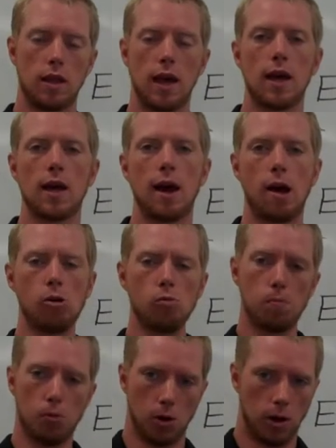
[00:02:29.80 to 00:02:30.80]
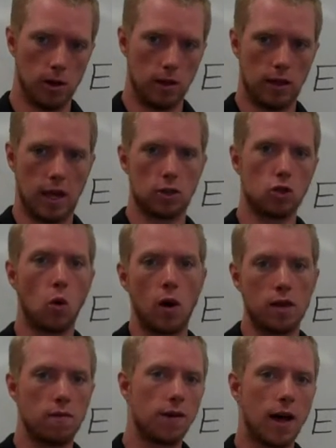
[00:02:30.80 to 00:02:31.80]
That output, that
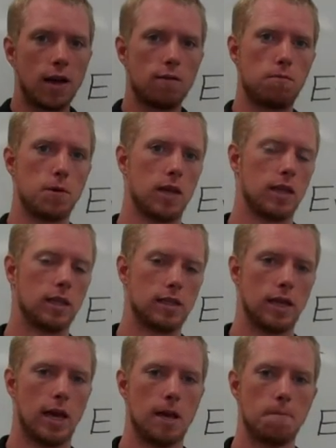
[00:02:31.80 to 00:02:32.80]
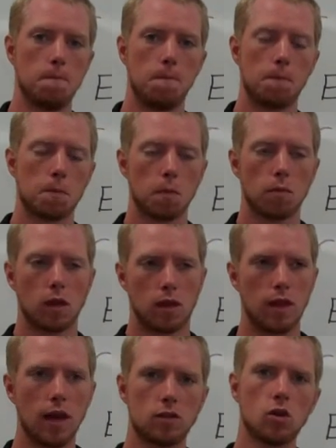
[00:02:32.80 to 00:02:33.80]
25 being the same,
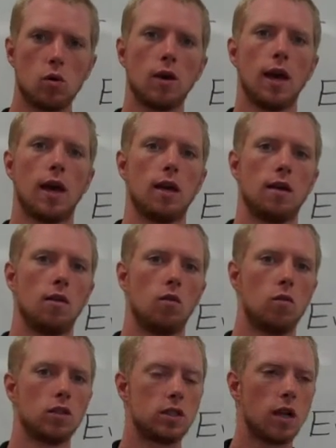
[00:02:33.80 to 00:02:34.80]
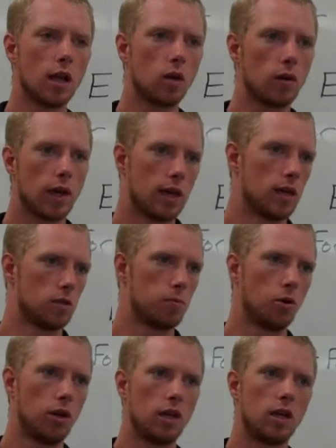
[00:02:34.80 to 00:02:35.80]
that's okay. What's not okay is
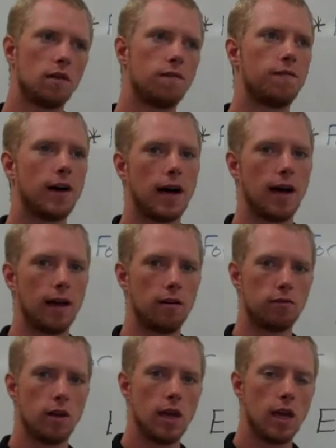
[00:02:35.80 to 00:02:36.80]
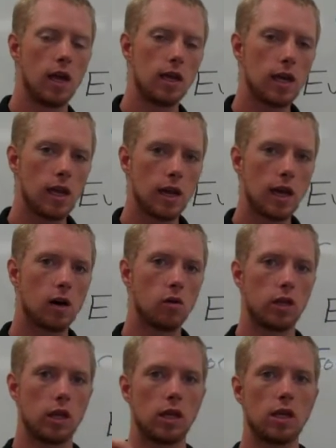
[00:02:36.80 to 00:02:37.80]
putting in a 5 and getting
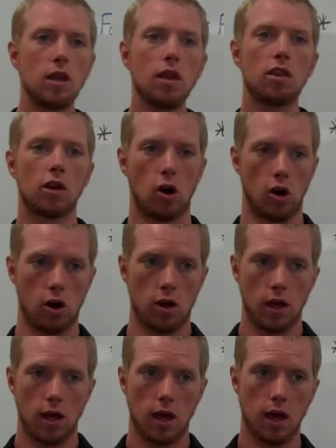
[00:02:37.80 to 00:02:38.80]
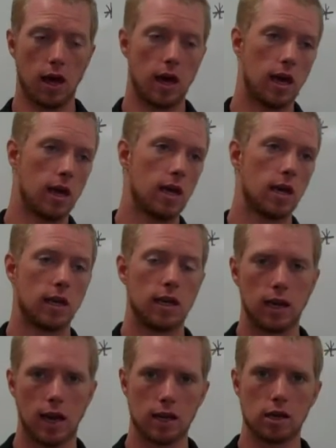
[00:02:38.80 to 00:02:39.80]
out either a
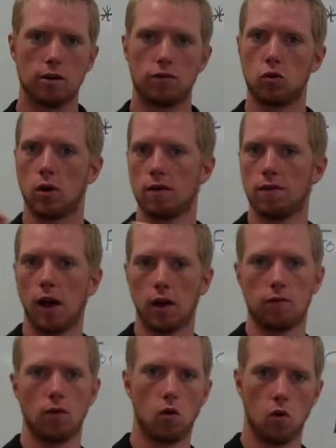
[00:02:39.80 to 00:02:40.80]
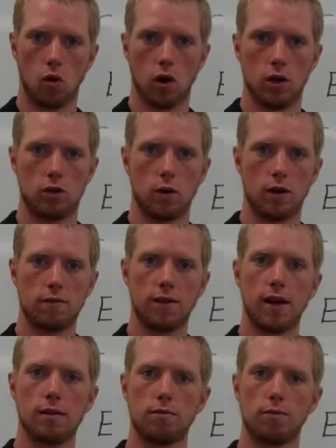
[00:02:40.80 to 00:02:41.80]
-25 or a
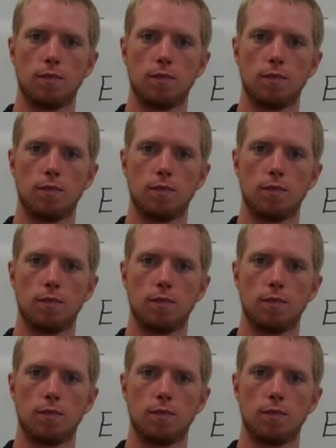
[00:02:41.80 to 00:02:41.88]
25.